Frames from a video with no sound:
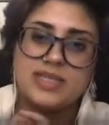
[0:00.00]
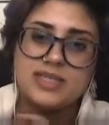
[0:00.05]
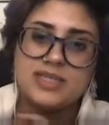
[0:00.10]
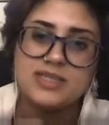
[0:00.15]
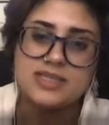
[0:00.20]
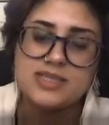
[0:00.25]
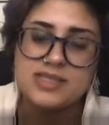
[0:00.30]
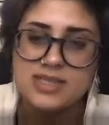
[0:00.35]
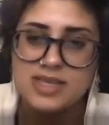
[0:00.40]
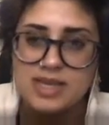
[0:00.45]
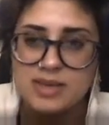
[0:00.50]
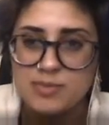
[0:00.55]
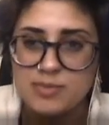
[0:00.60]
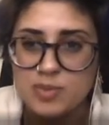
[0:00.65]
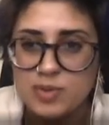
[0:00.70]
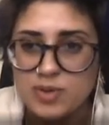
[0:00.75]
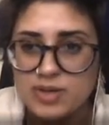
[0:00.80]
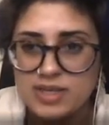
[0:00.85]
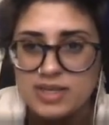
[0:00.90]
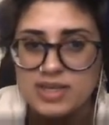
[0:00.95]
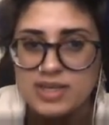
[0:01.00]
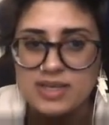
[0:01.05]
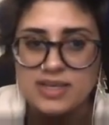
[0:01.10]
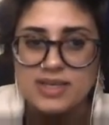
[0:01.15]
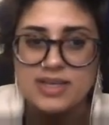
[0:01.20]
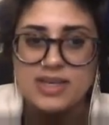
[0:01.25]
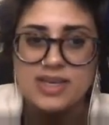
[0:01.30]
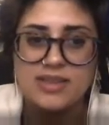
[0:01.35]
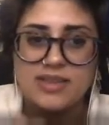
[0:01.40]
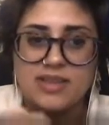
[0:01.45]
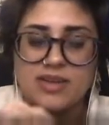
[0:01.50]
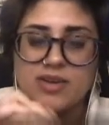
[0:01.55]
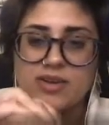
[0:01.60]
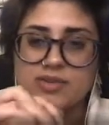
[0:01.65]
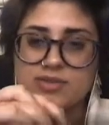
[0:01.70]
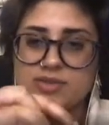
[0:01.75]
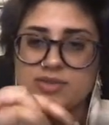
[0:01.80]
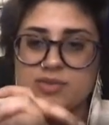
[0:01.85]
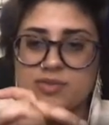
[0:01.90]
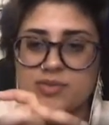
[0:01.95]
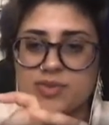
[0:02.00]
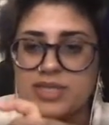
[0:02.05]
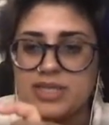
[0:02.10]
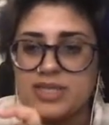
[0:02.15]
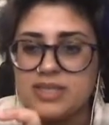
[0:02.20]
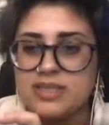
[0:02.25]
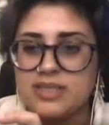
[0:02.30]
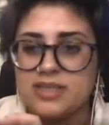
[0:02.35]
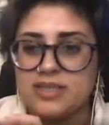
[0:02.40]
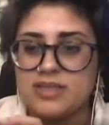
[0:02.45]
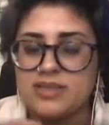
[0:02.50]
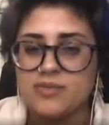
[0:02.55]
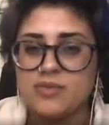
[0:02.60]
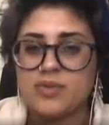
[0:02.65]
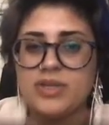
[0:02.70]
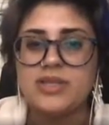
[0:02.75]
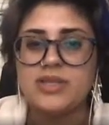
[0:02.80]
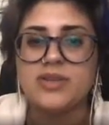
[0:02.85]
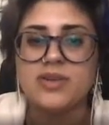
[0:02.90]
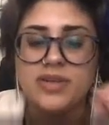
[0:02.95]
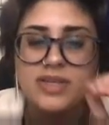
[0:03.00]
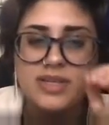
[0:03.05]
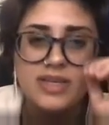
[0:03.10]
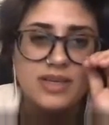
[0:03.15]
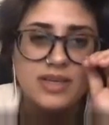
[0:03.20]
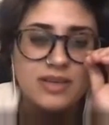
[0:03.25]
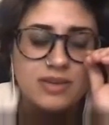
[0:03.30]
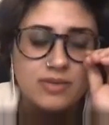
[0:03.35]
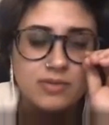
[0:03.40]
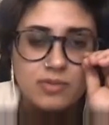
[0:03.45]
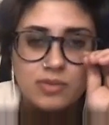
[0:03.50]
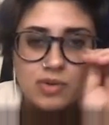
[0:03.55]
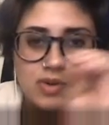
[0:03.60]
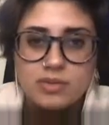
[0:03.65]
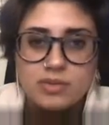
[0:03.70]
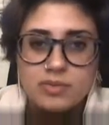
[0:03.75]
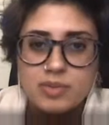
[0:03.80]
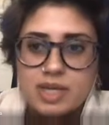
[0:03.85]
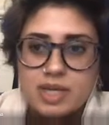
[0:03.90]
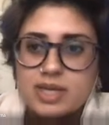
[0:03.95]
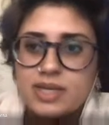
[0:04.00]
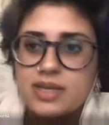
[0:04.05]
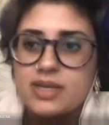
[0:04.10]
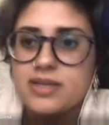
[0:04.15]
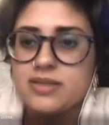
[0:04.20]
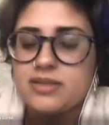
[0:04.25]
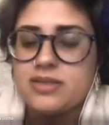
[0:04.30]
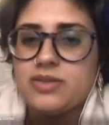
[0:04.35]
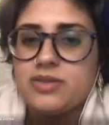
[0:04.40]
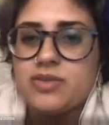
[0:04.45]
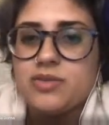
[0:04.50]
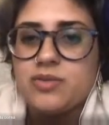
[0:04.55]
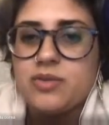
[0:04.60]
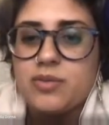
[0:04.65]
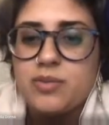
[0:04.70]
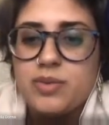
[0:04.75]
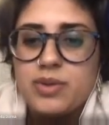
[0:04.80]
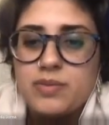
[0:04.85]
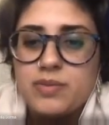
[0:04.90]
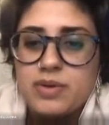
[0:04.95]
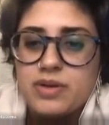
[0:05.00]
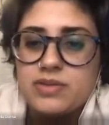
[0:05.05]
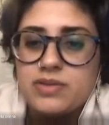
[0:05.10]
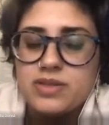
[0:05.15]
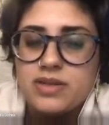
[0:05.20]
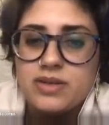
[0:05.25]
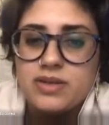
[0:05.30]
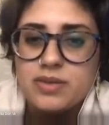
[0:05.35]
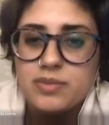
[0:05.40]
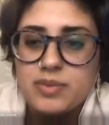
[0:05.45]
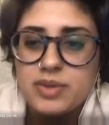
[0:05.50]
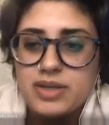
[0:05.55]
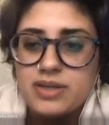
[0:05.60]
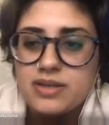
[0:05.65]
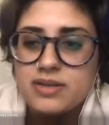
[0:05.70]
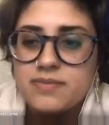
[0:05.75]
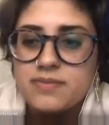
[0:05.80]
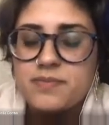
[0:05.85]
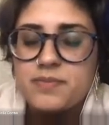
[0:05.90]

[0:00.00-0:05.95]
skateboarding, and then also relearning rollerblading, because I used to rollerblade when I was younger, but